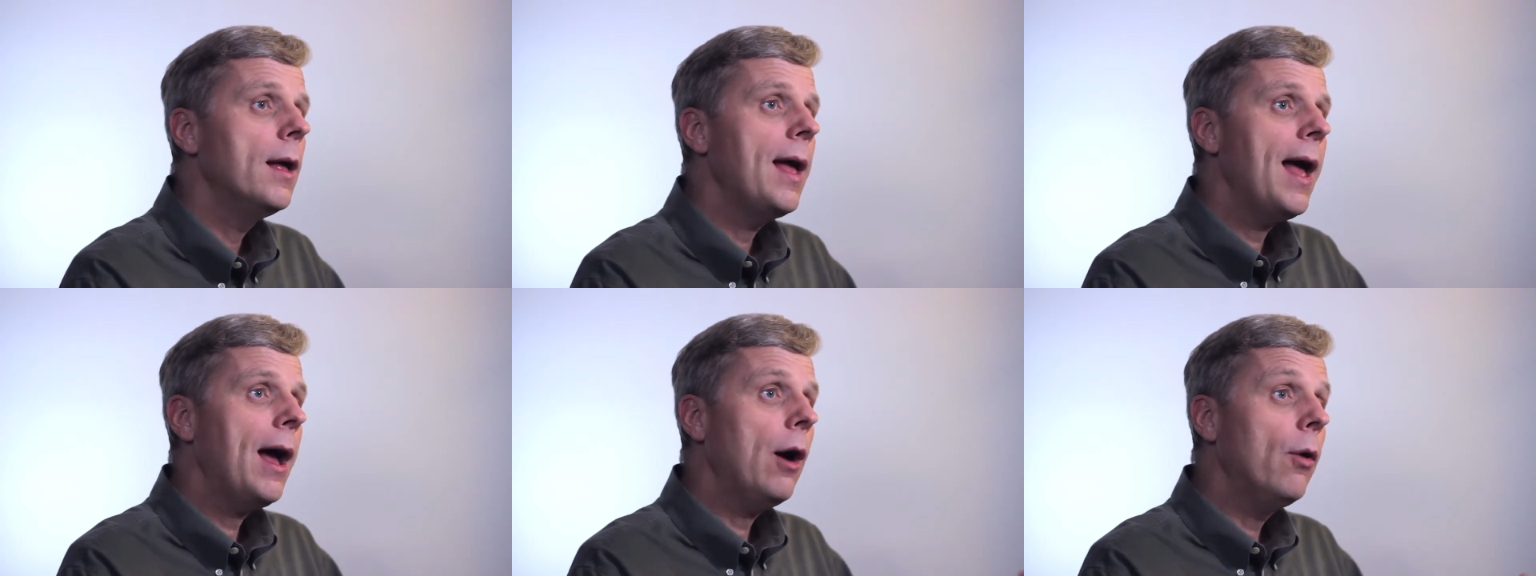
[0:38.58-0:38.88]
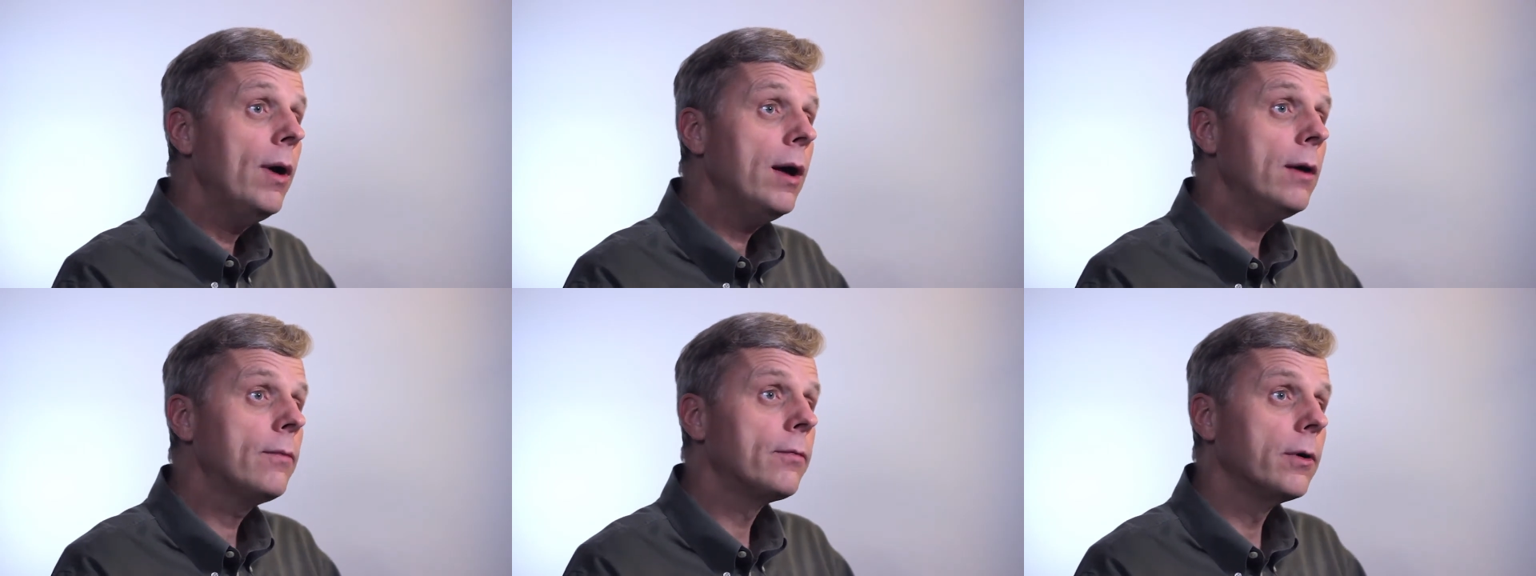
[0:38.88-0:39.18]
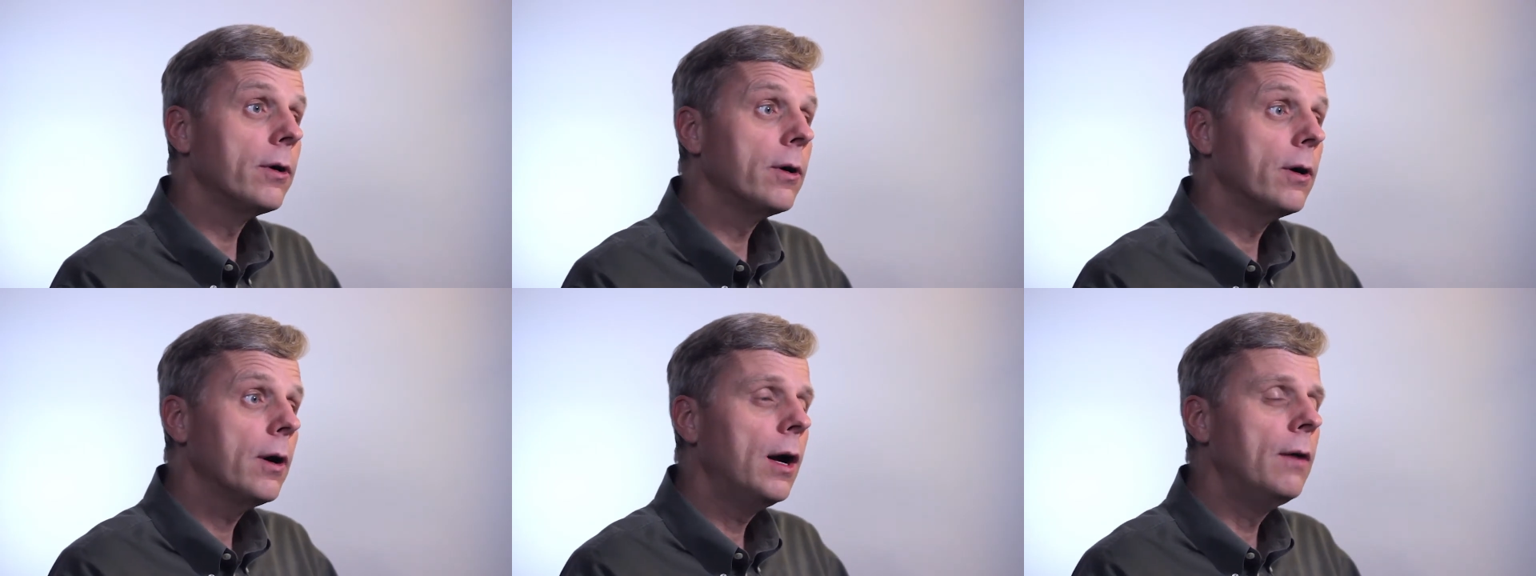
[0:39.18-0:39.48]

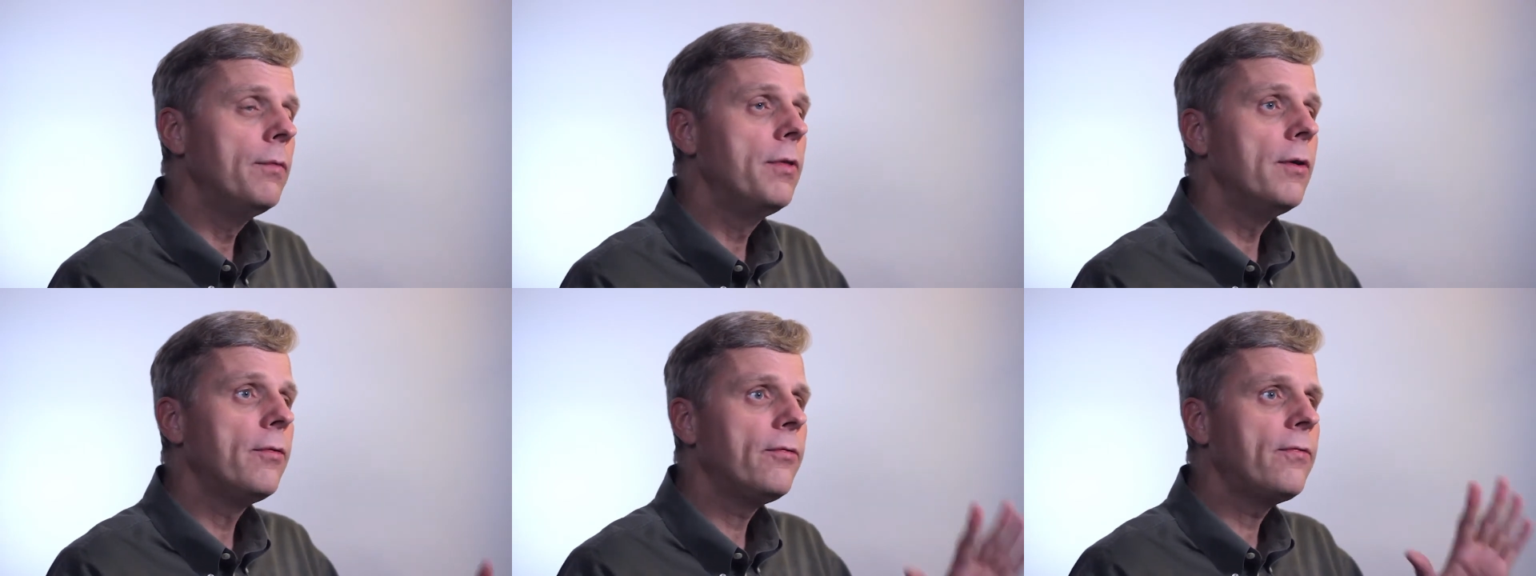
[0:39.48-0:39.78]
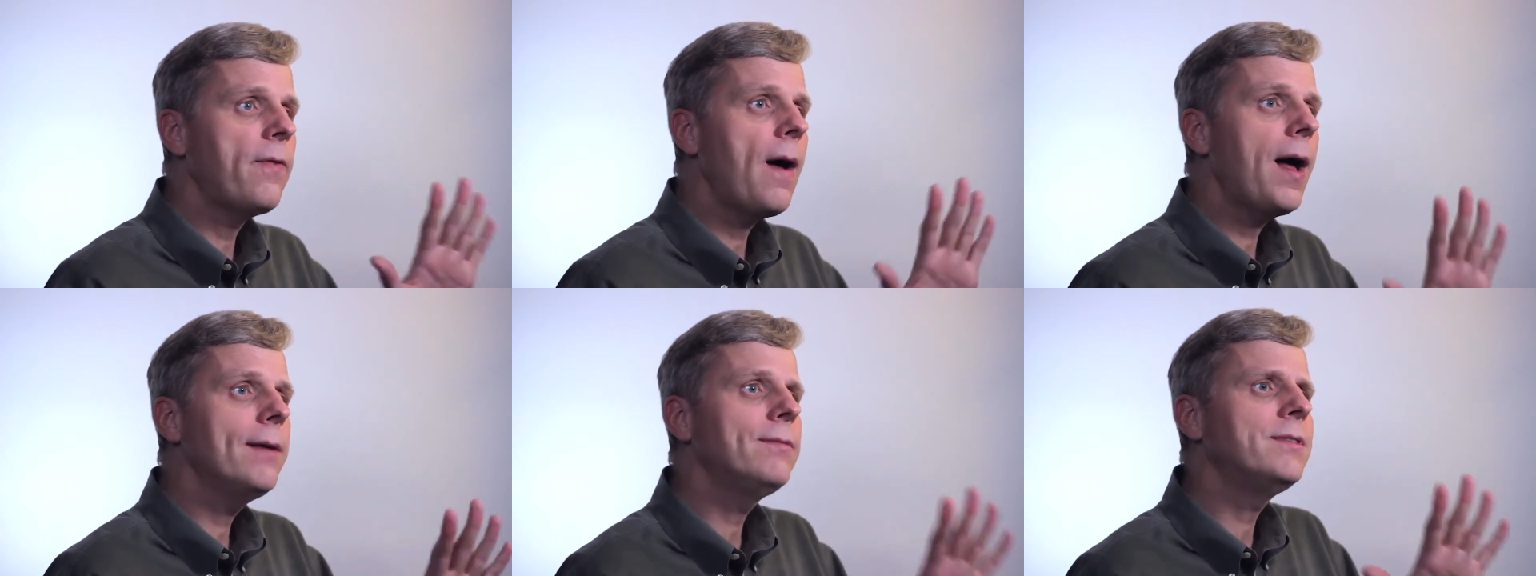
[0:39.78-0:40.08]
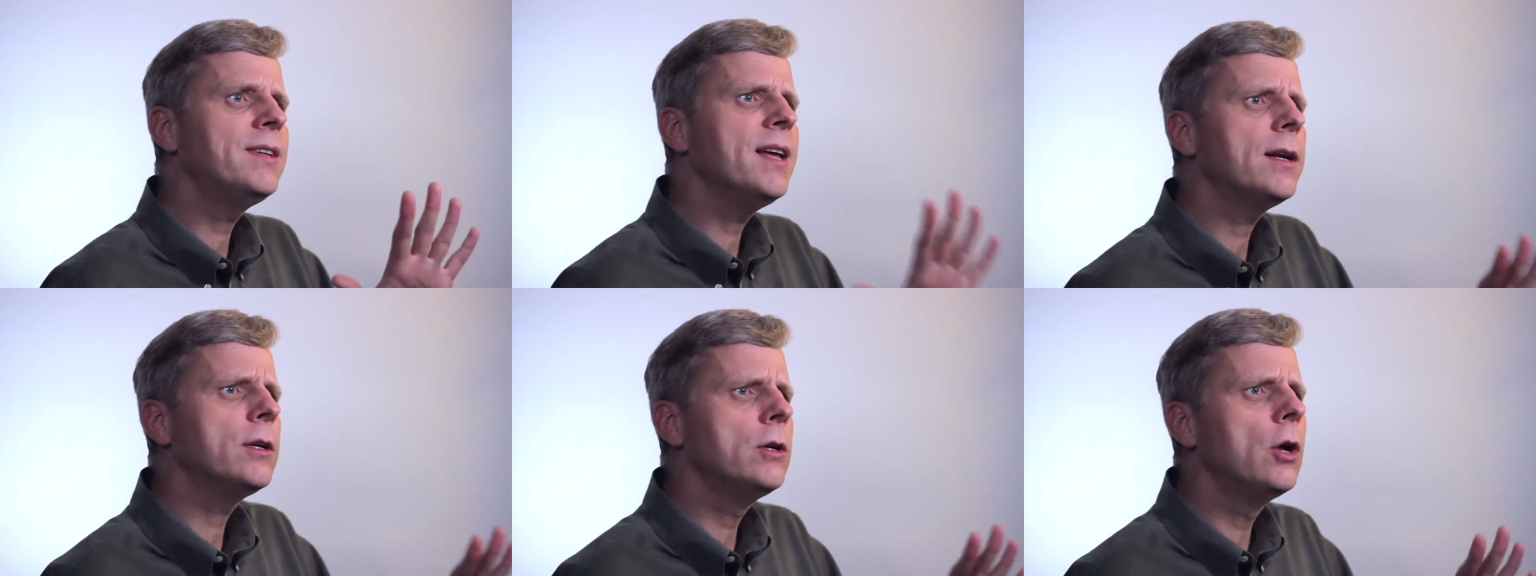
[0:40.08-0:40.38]
However, of the
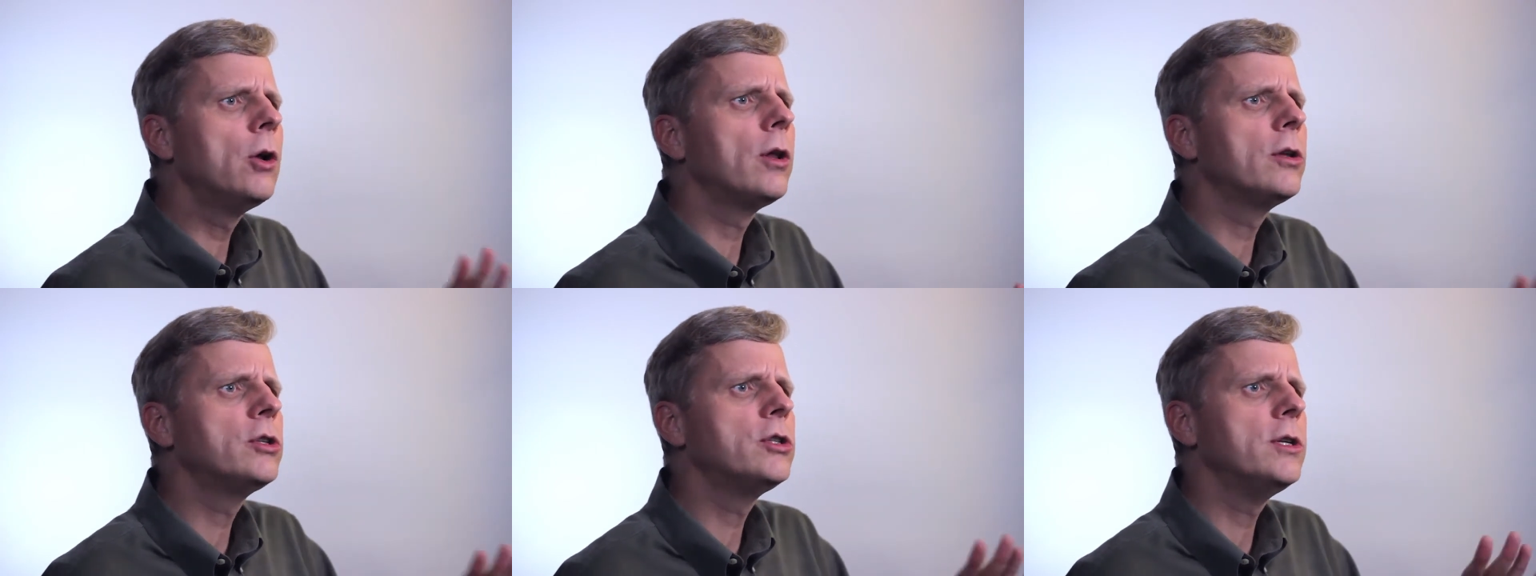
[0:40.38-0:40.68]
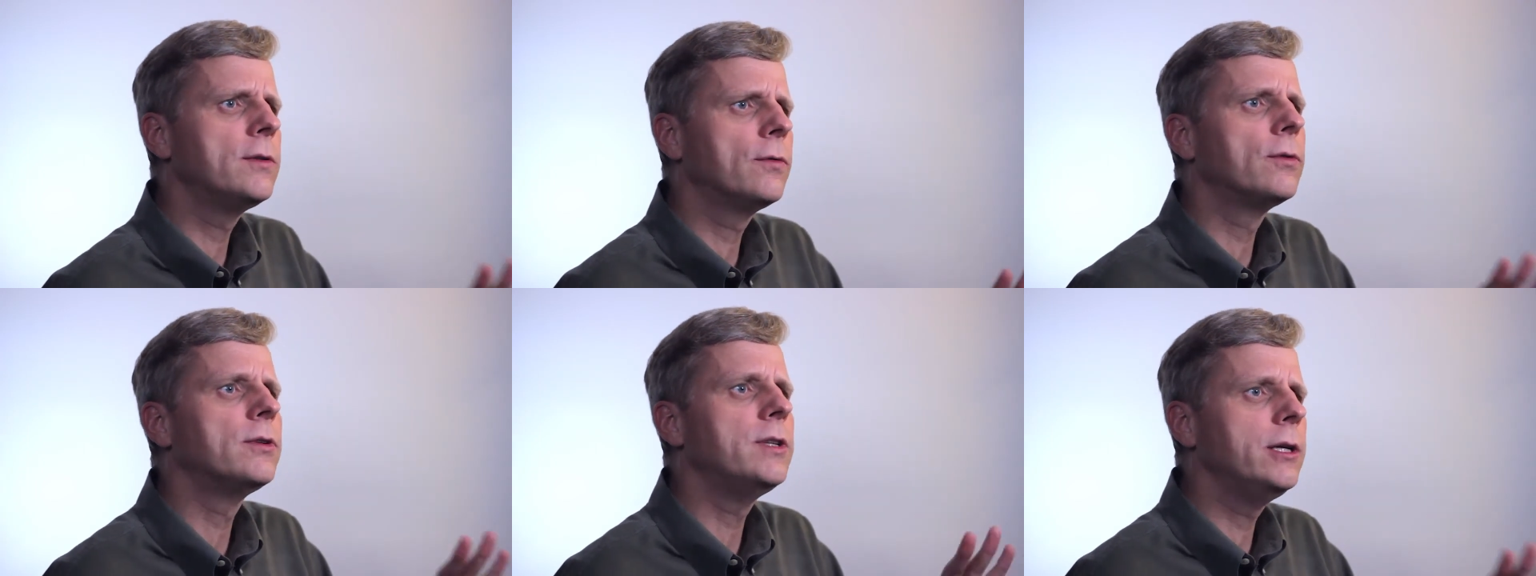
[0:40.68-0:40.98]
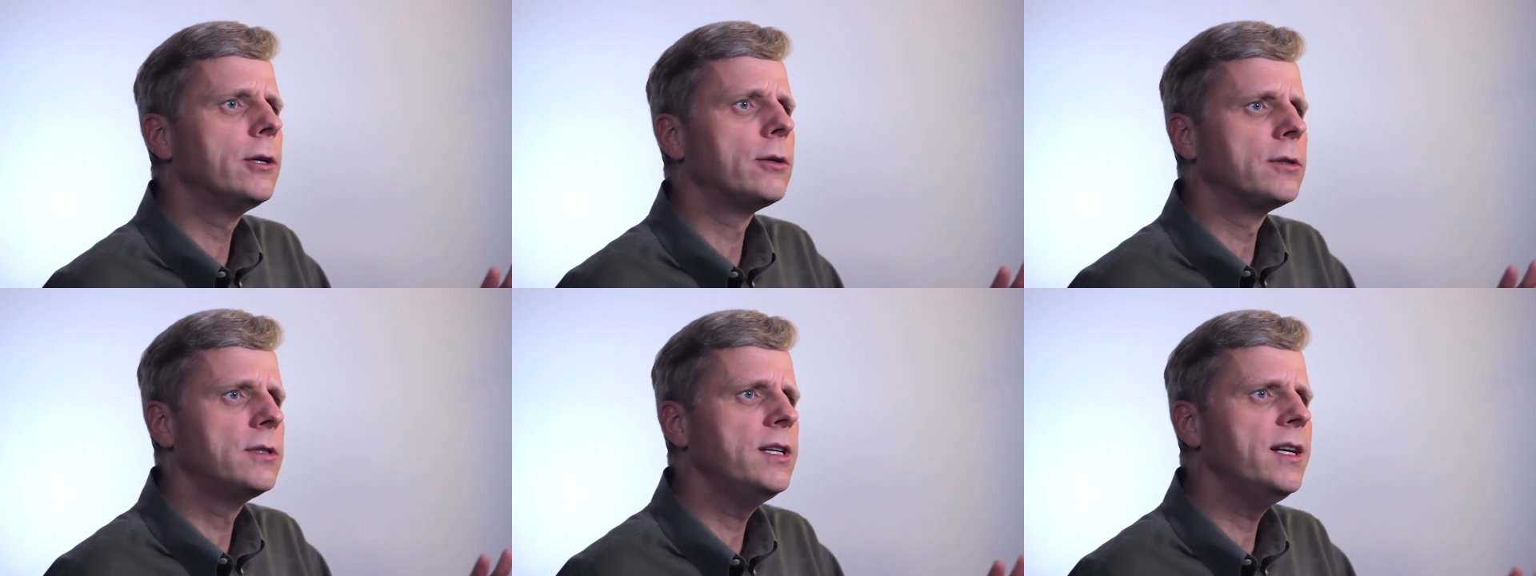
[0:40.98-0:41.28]
5 technologies for
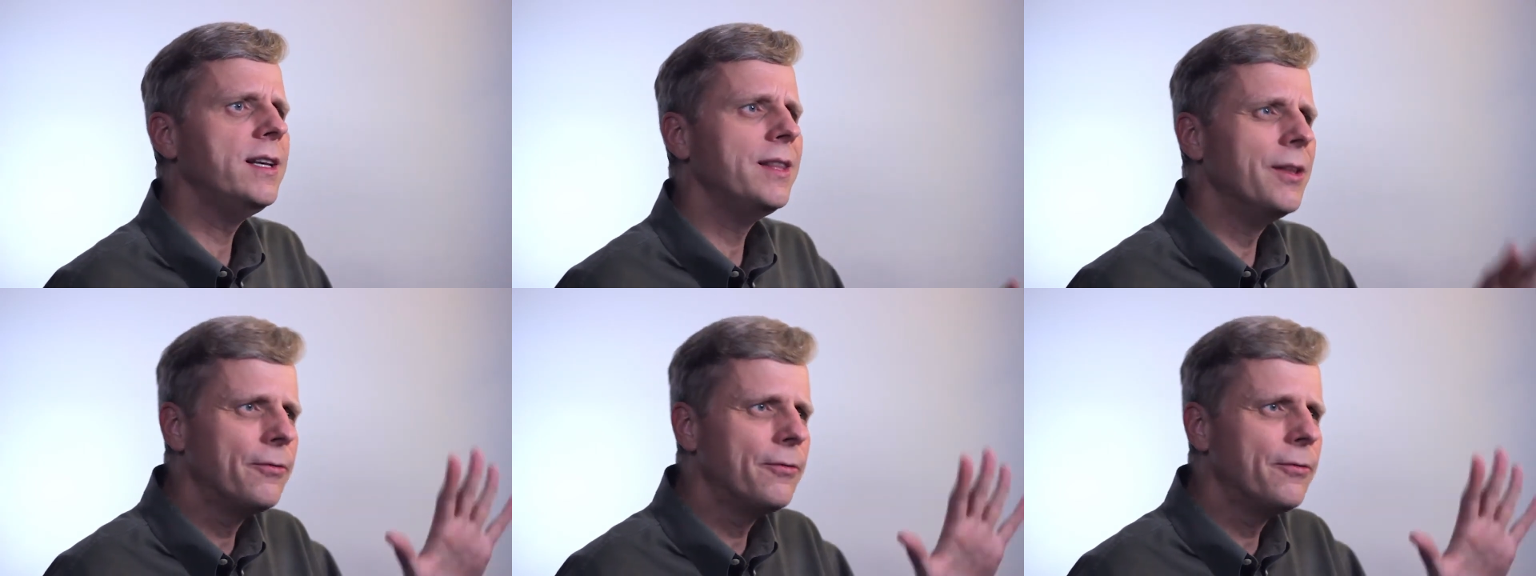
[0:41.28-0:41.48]
DLT,